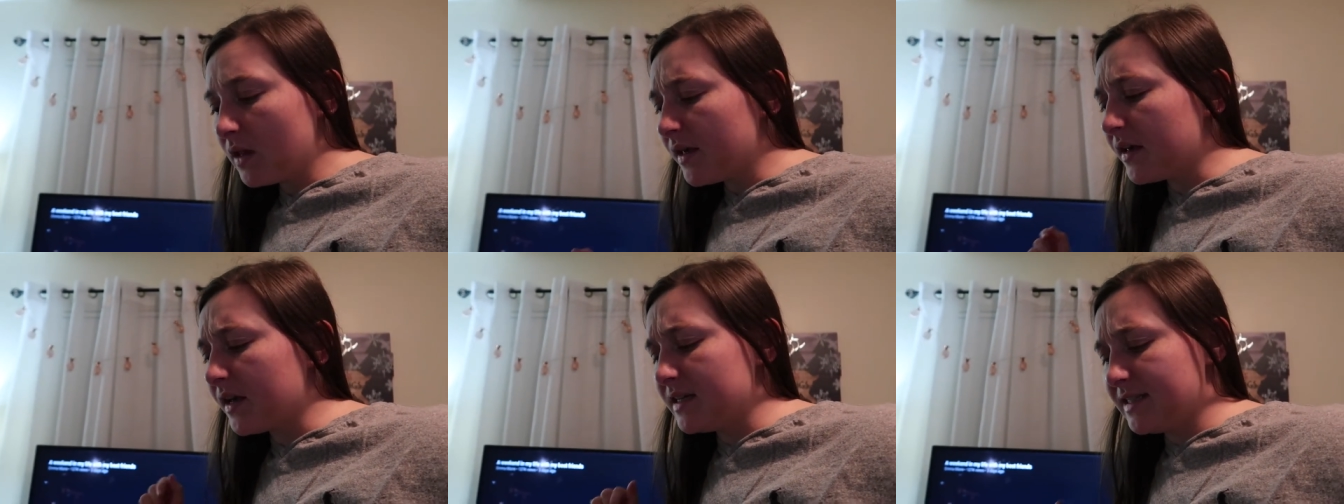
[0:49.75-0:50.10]

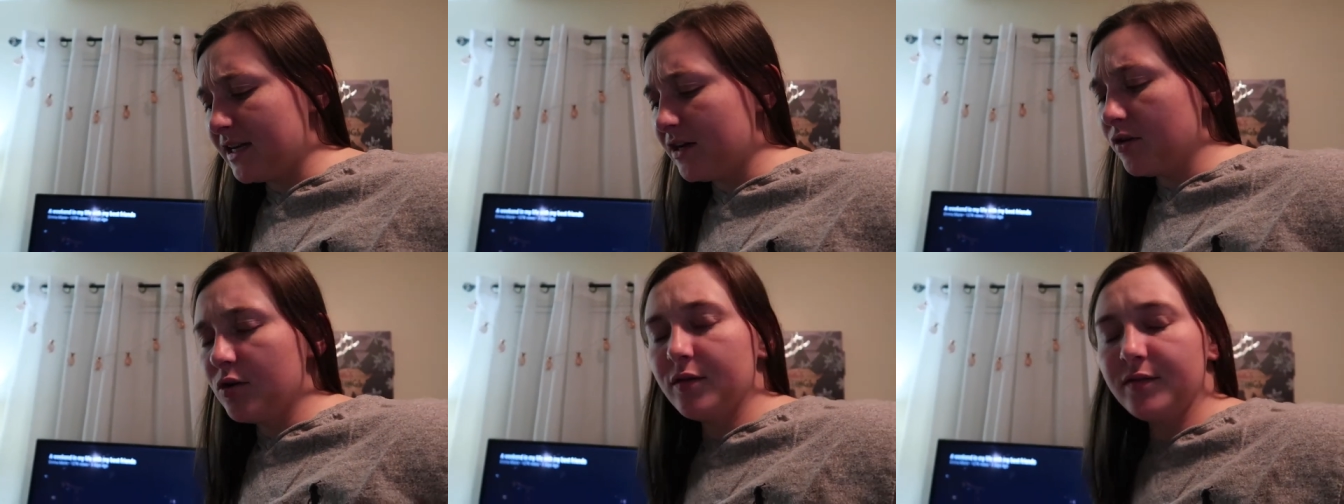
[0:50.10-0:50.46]
because I
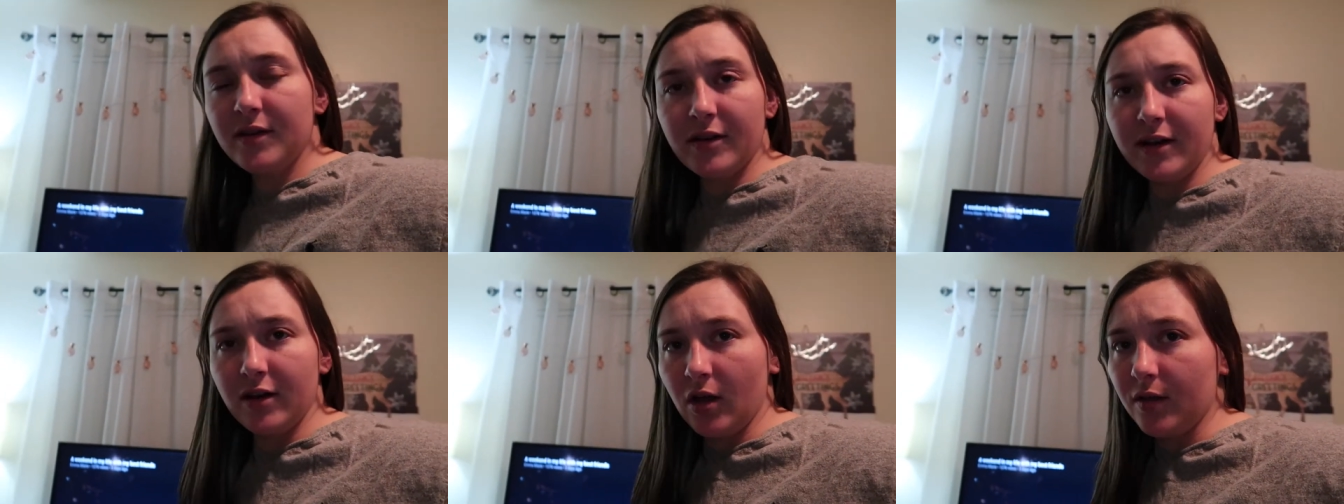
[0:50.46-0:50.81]
don't know if
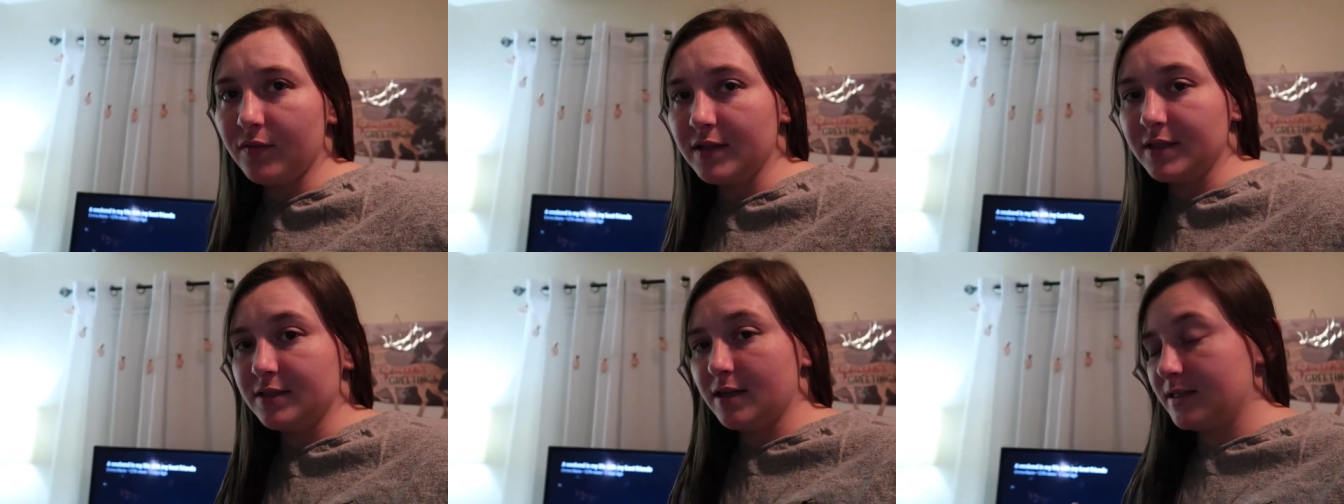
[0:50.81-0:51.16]
I'll get all of
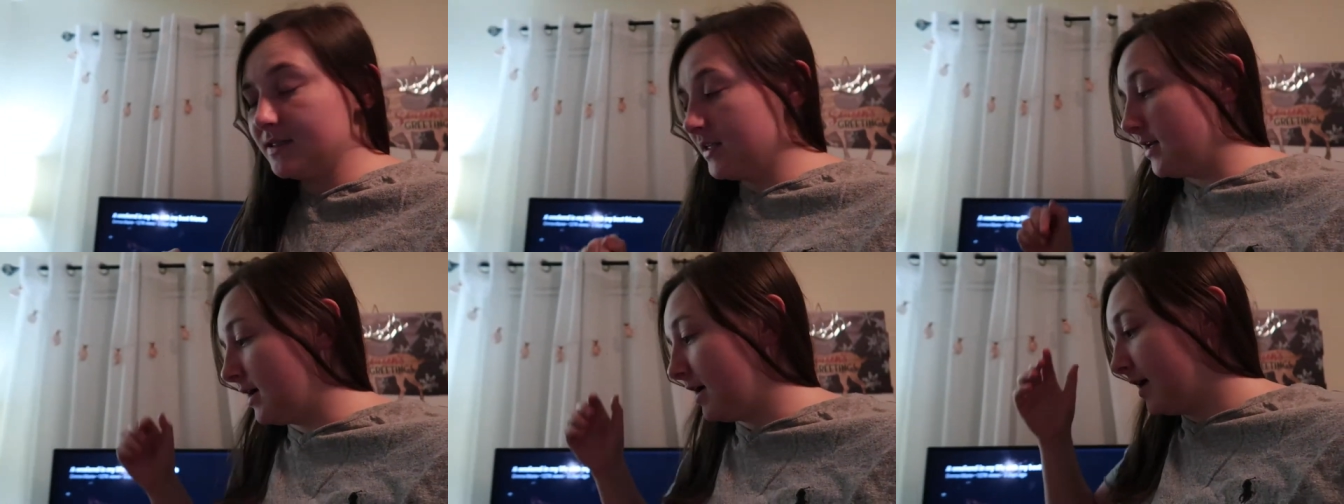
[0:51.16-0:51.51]
this done
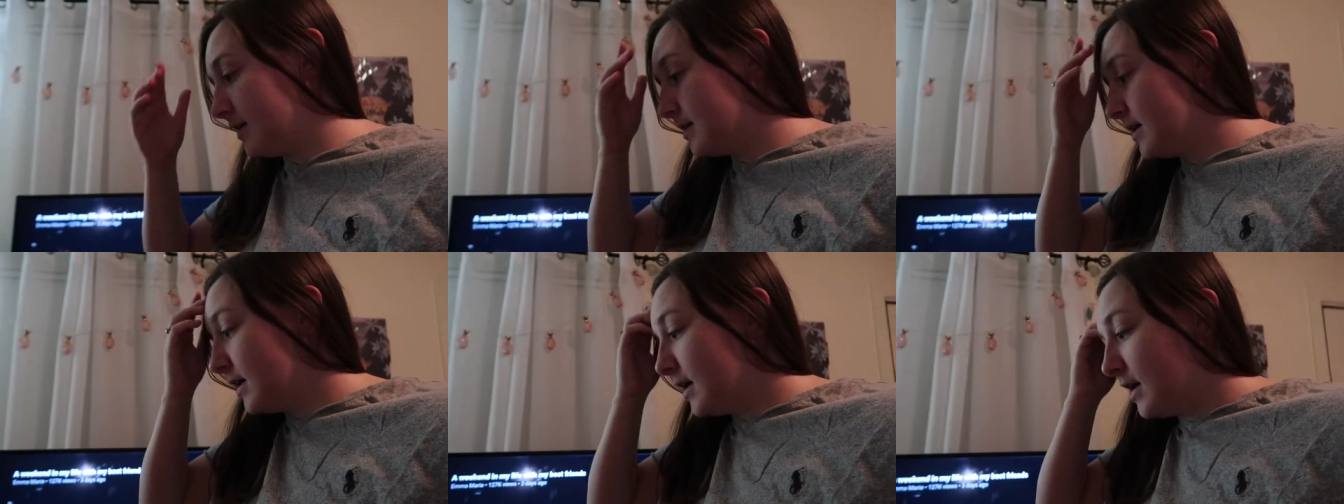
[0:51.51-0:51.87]
tonight.